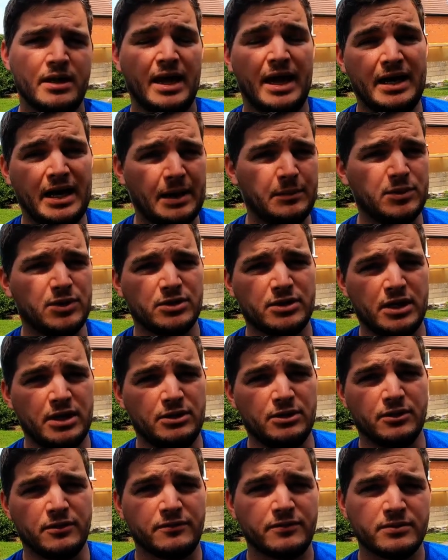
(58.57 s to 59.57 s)
and I'm lucky
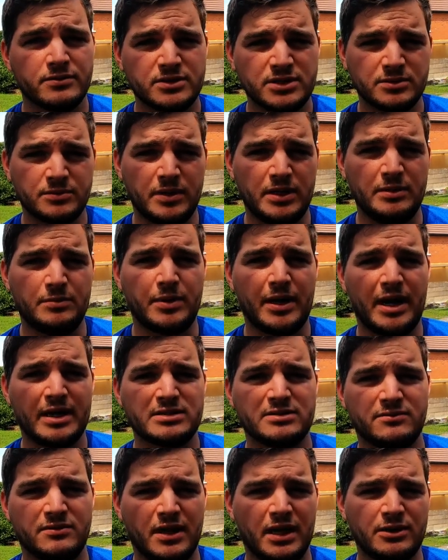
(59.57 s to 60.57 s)
enough to be
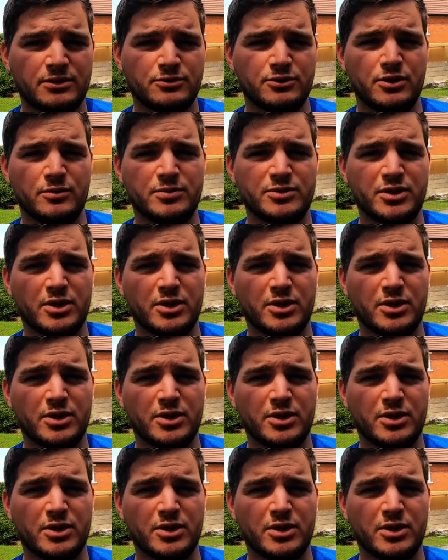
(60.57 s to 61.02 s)
part of that group,